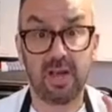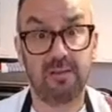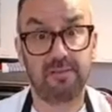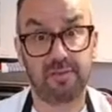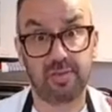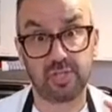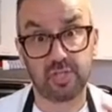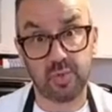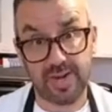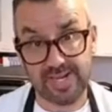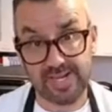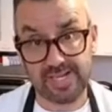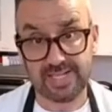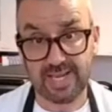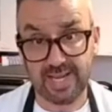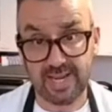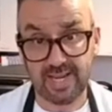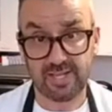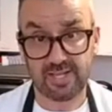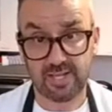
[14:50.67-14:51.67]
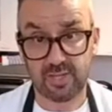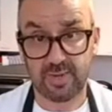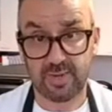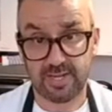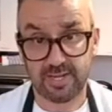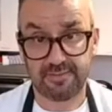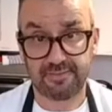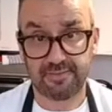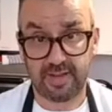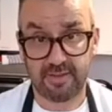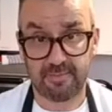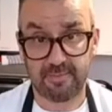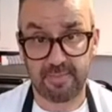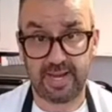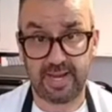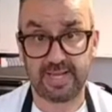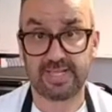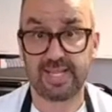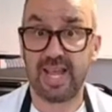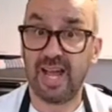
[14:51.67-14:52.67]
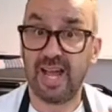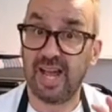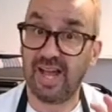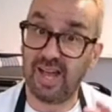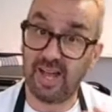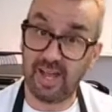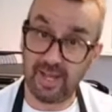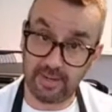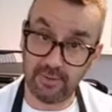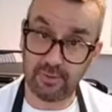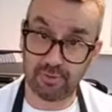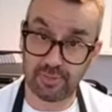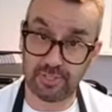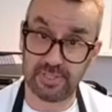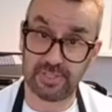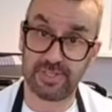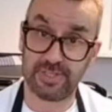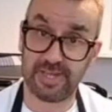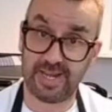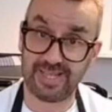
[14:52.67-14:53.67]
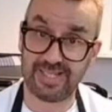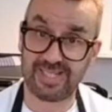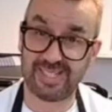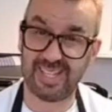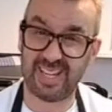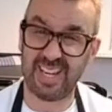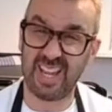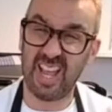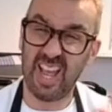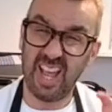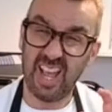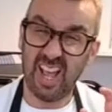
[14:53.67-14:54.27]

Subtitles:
for 20 to 25 minutes at 190